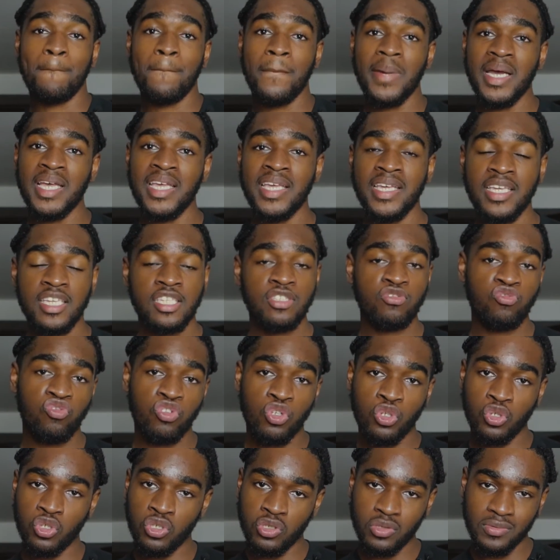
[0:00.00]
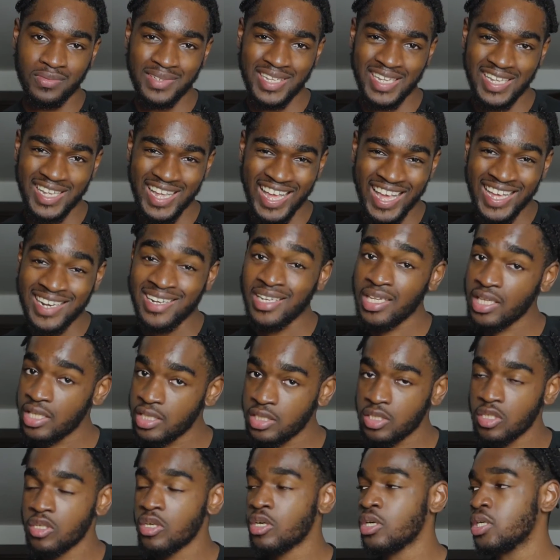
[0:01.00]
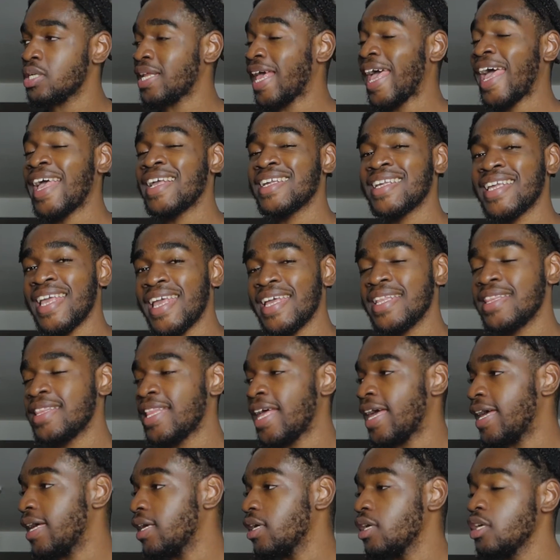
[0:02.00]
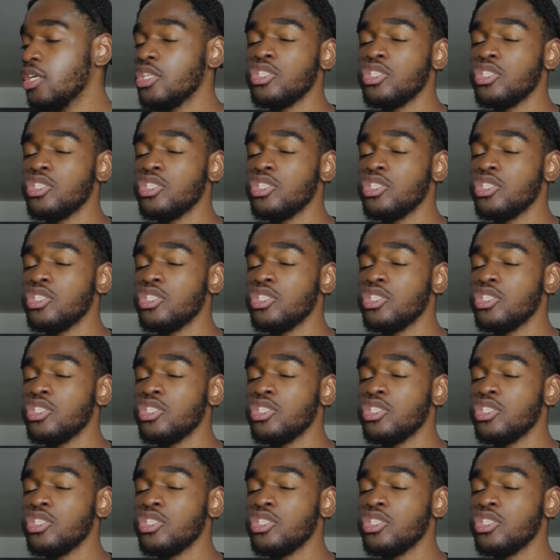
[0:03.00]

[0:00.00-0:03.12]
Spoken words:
But it is real and it is hard. I get that.